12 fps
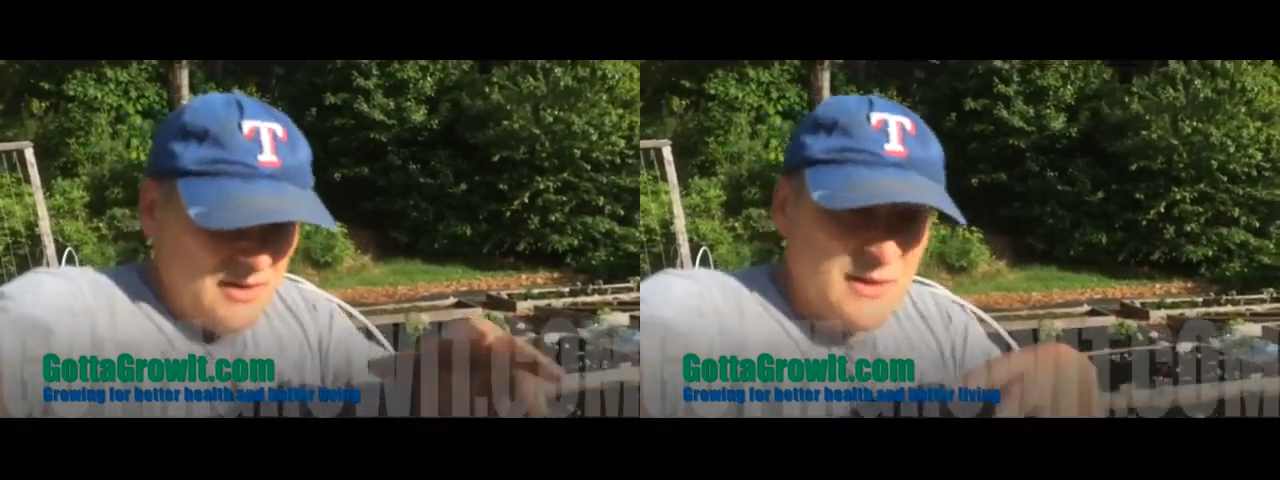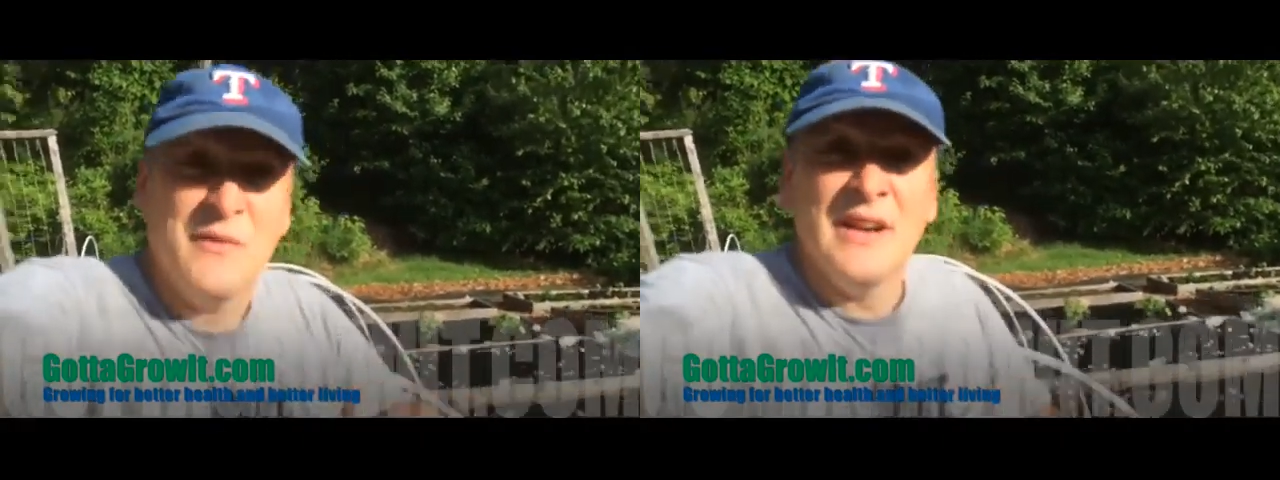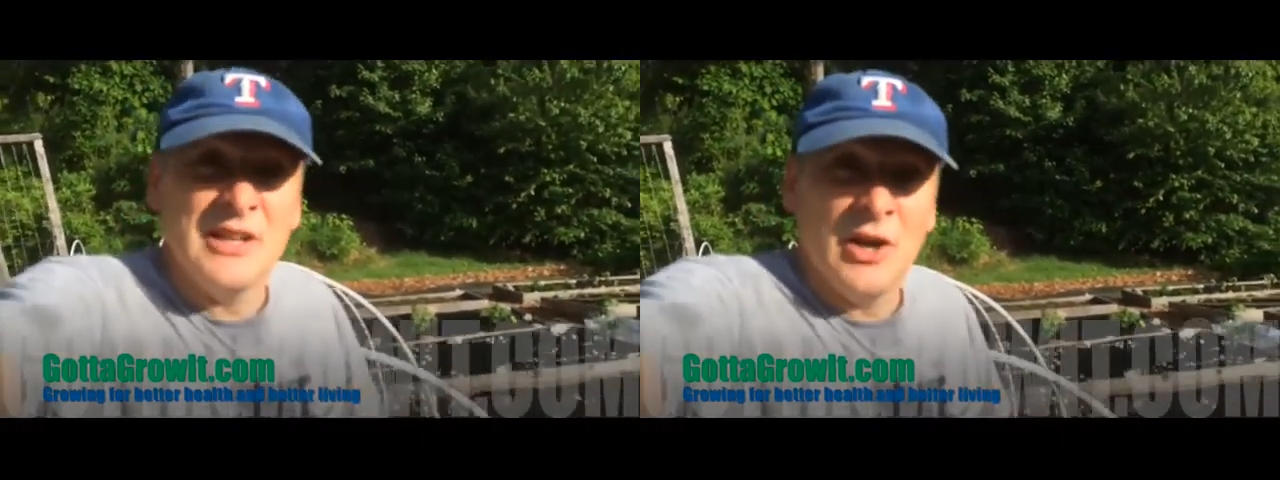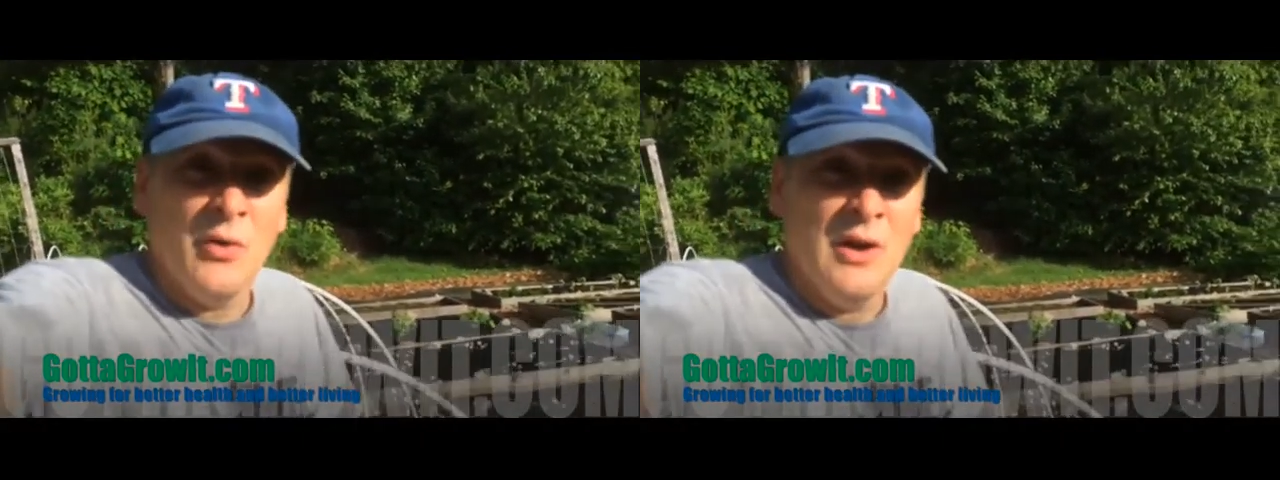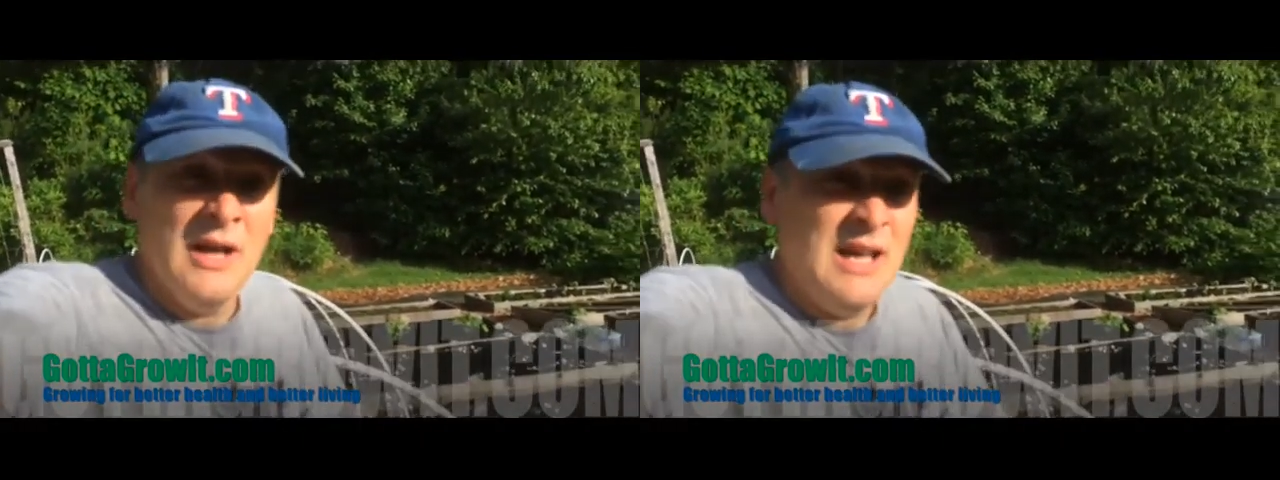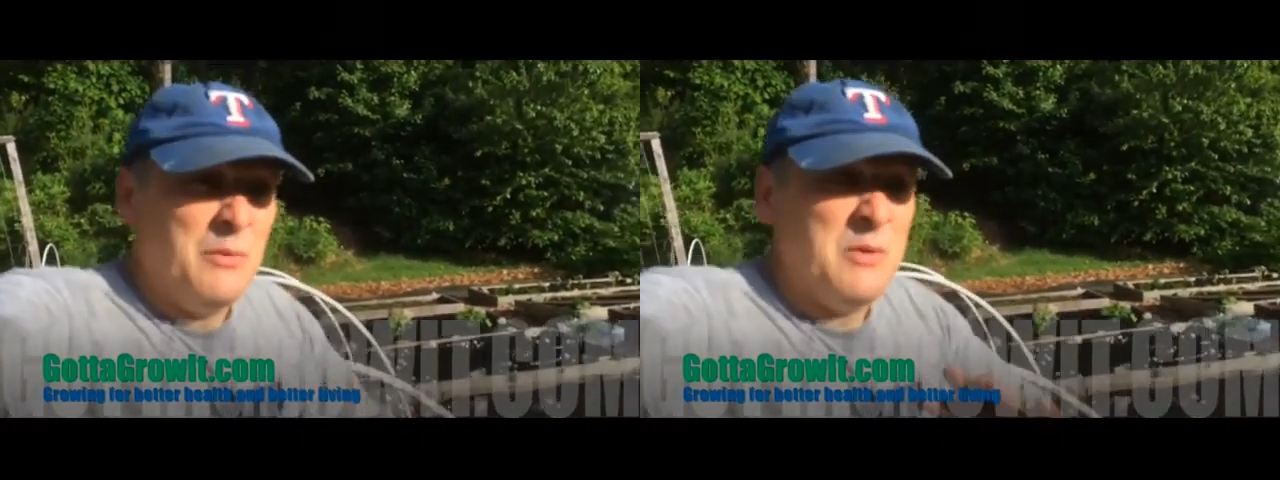the video.
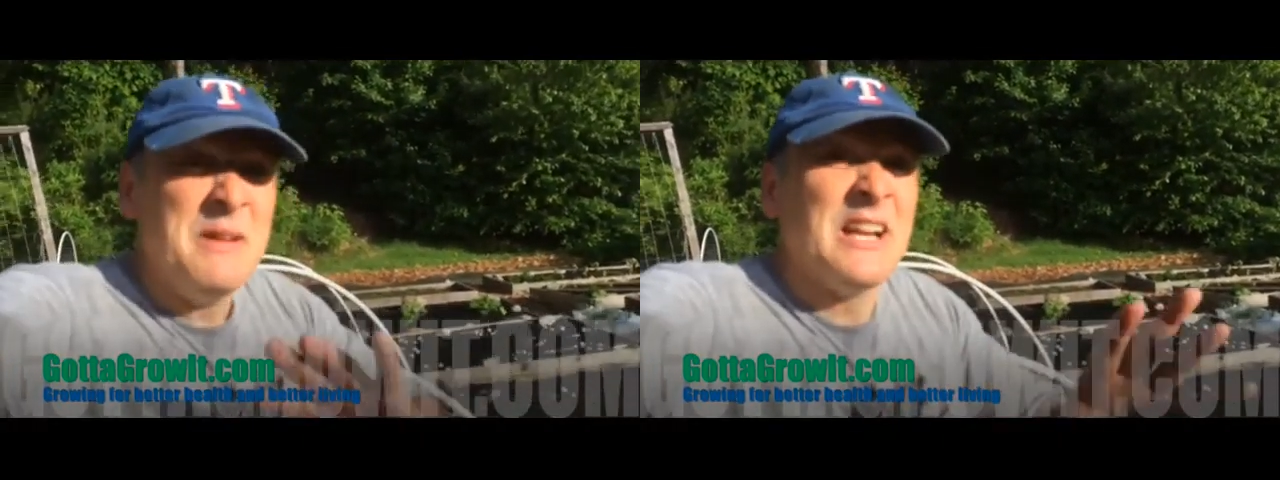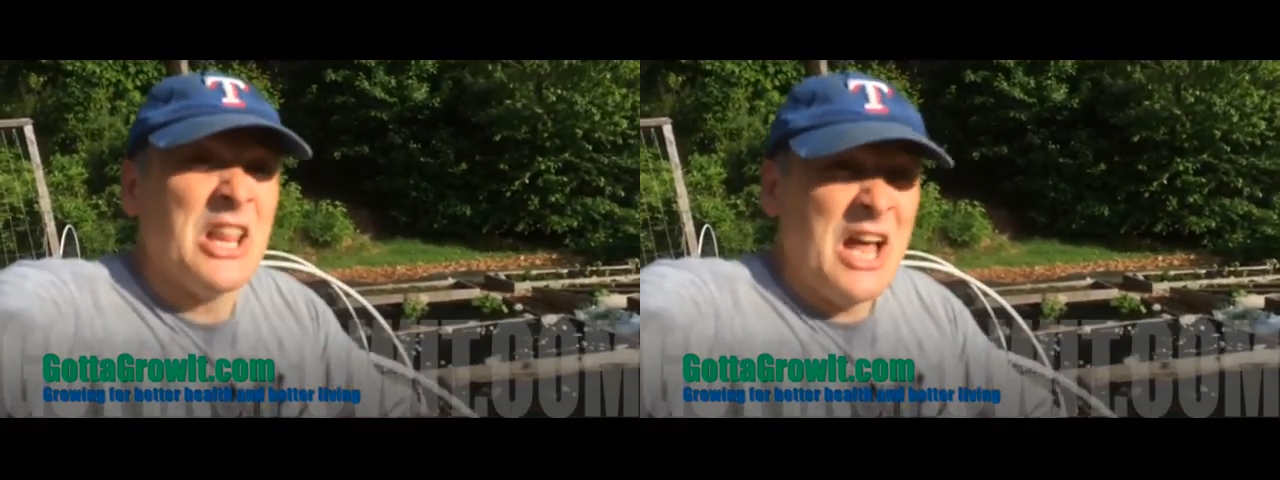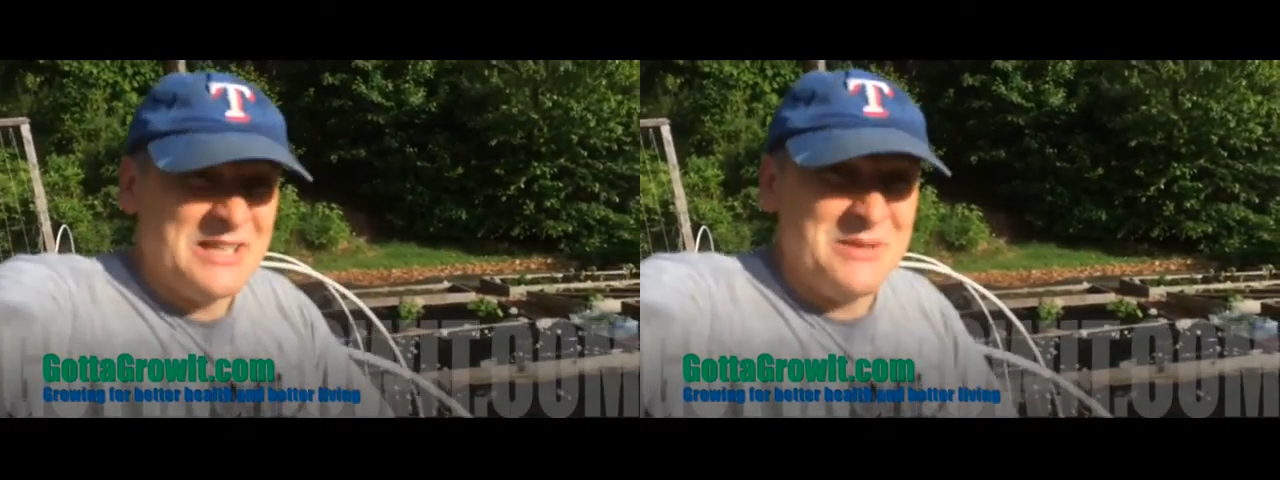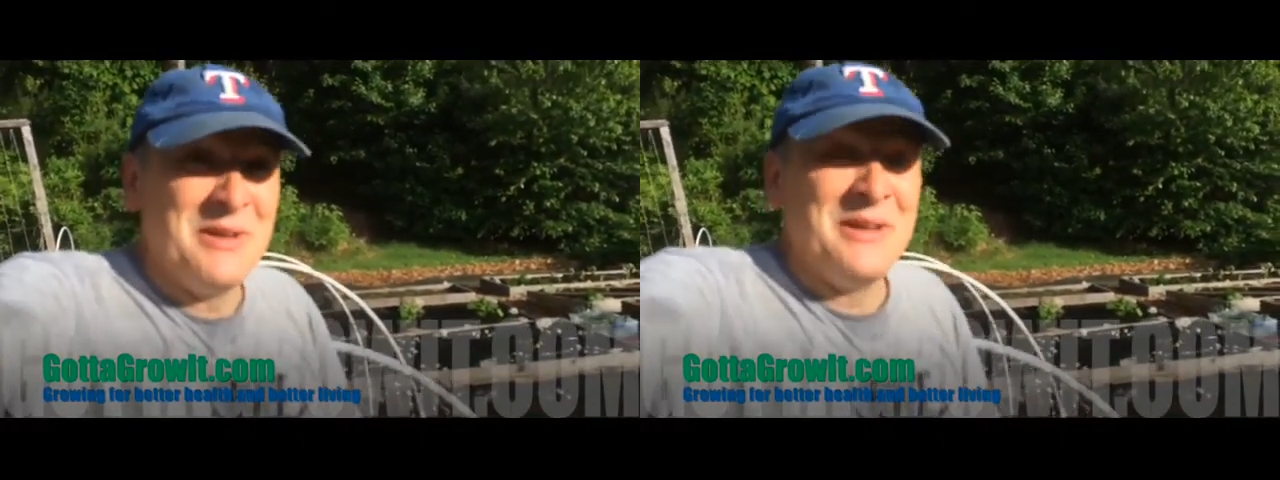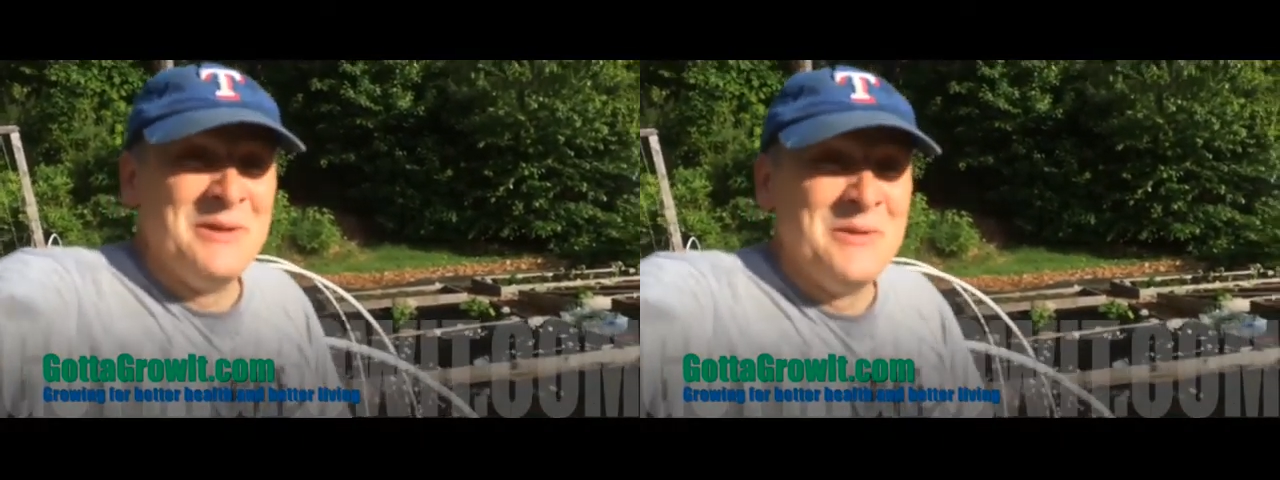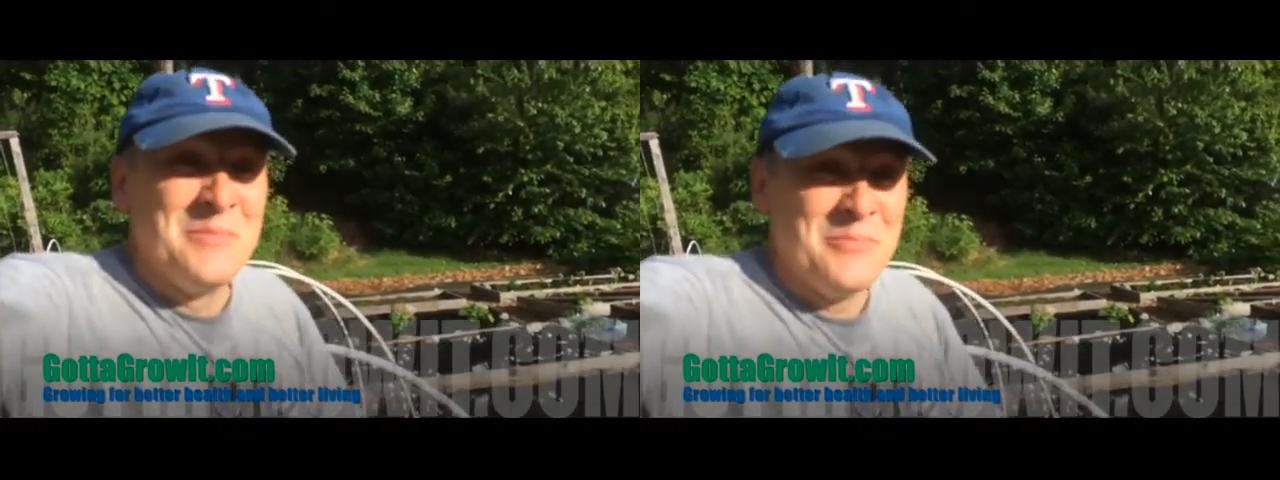It would mean a lot to me.